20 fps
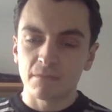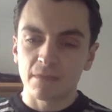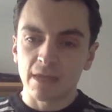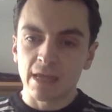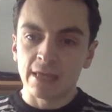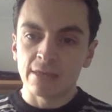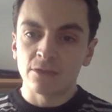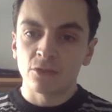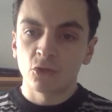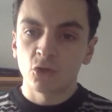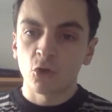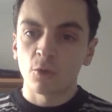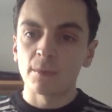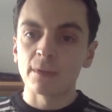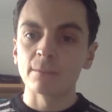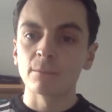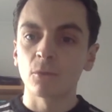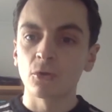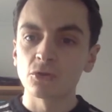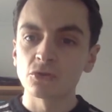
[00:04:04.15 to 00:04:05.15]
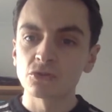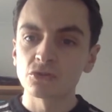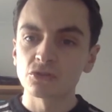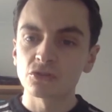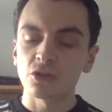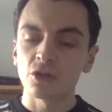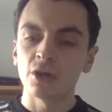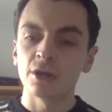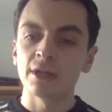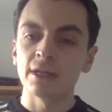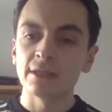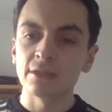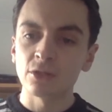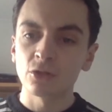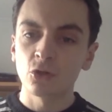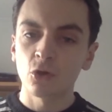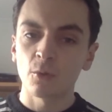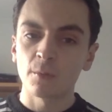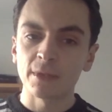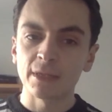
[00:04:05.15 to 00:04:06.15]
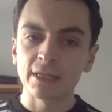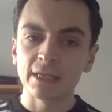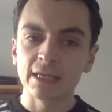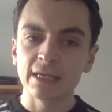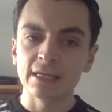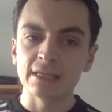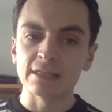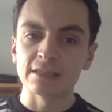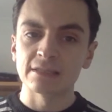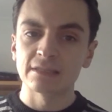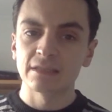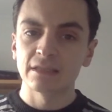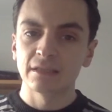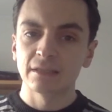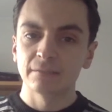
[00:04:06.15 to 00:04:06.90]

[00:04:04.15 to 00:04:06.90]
the coming months and in the coming years.